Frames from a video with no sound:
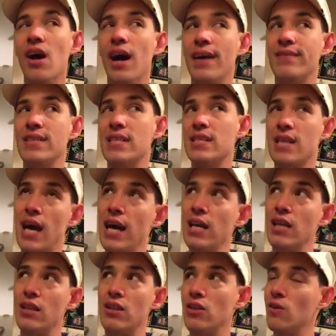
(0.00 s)
I
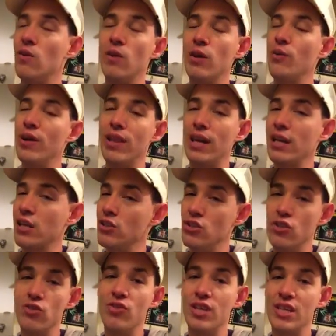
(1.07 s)
decided that the only way that I can
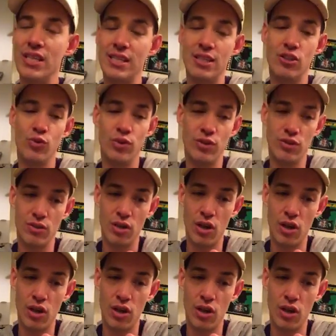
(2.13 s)
do this and do it